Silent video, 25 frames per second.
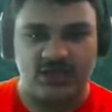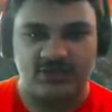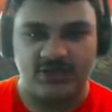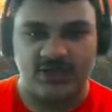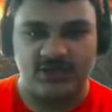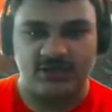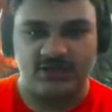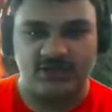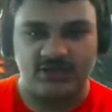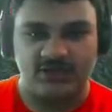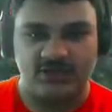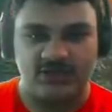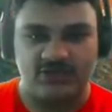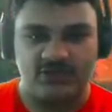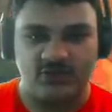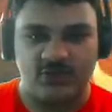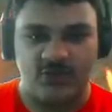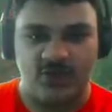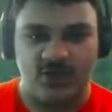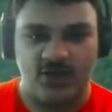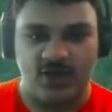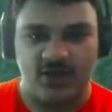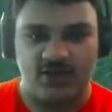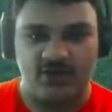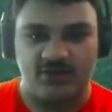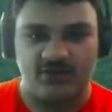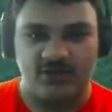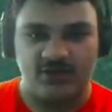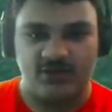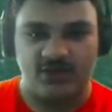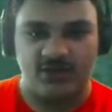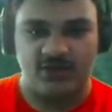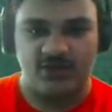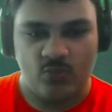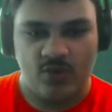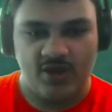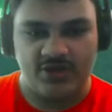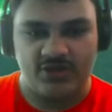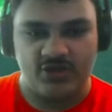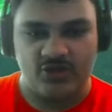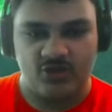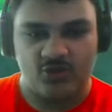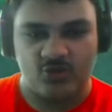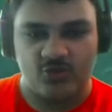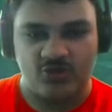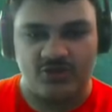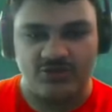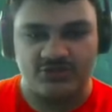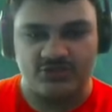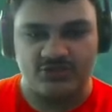That didn't do anything. Wait, your
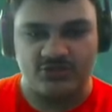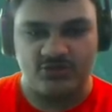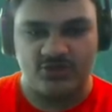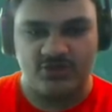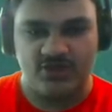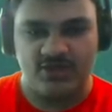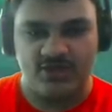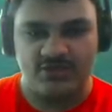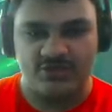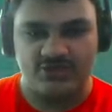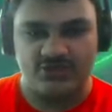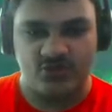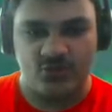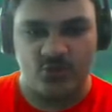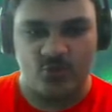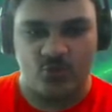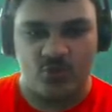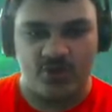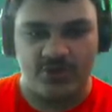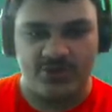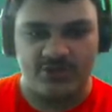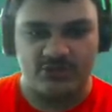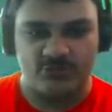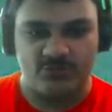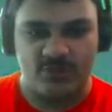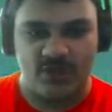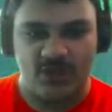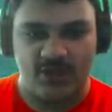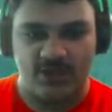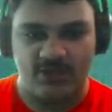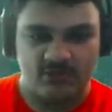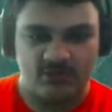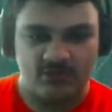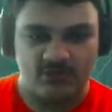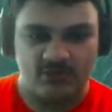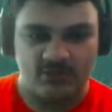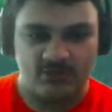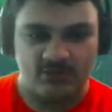crystal is your weak spot?